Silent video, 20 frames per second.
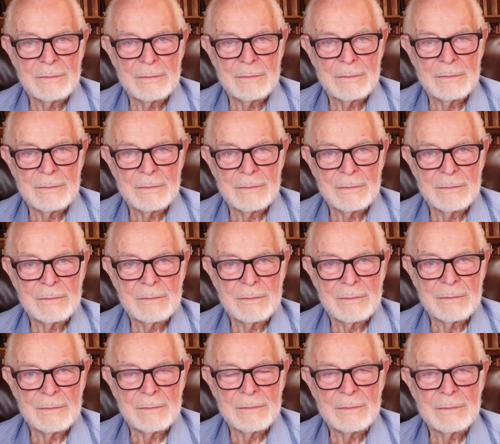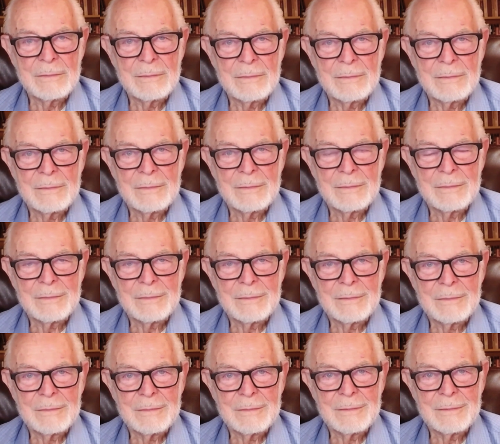
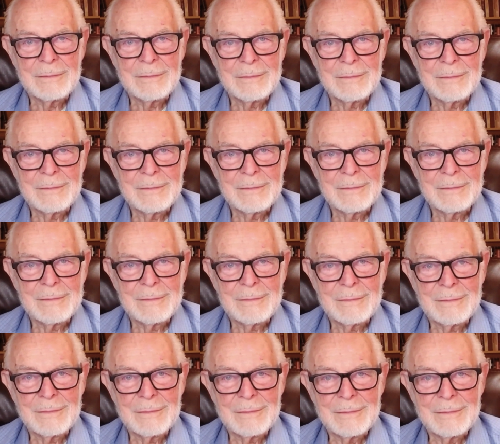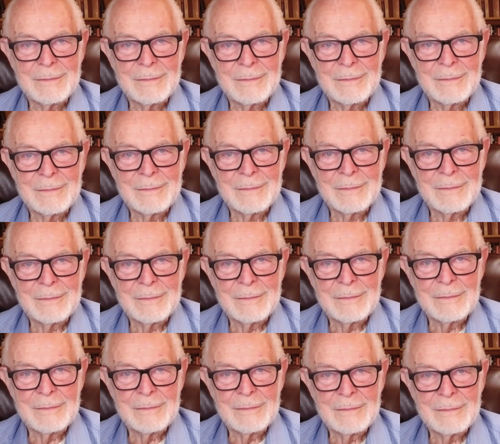
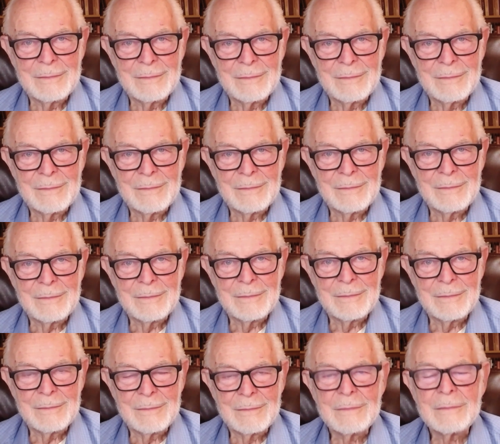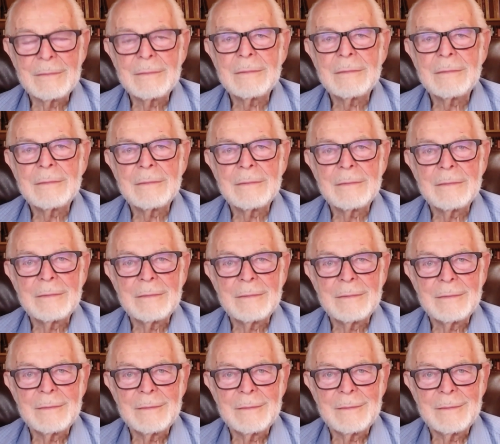
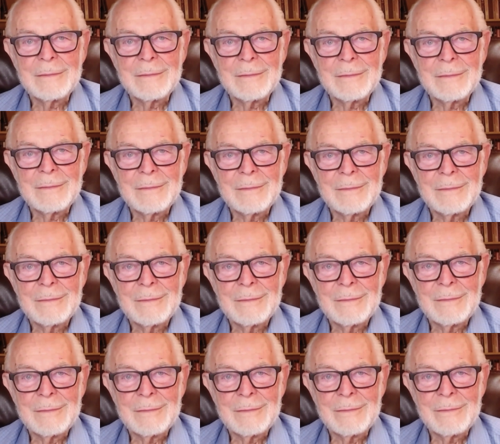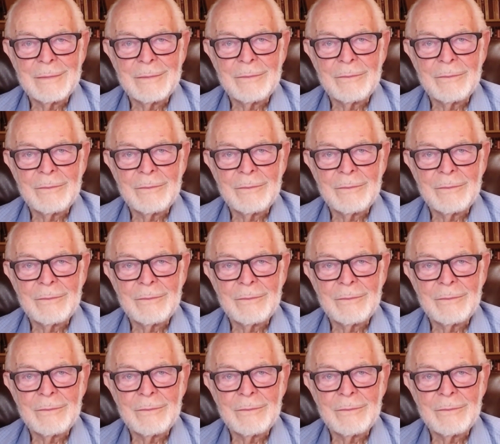(silent)